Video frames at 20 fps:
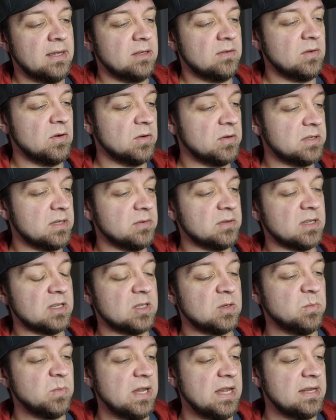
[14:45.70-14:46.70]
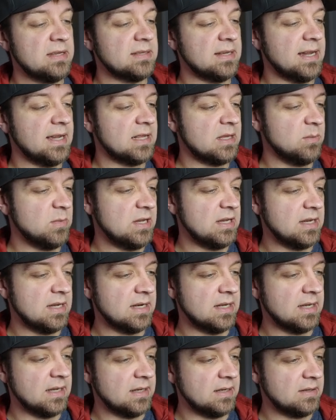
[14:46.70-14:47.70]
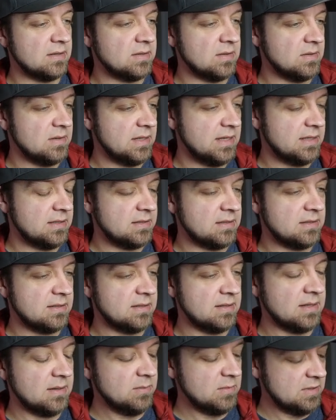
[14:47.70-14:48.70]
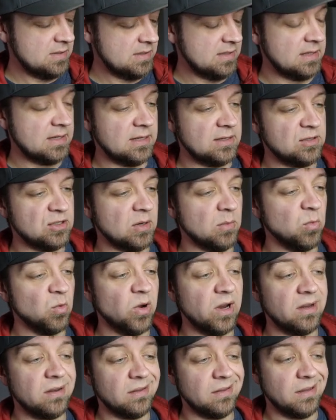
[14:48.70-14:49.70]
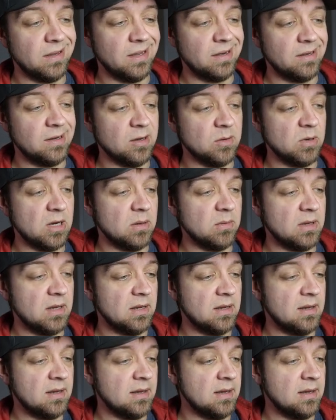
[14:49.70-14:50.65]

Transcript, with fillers: So you notice there was a space at the beginning. So let's, I'm just gonna jump right to the end here maybe.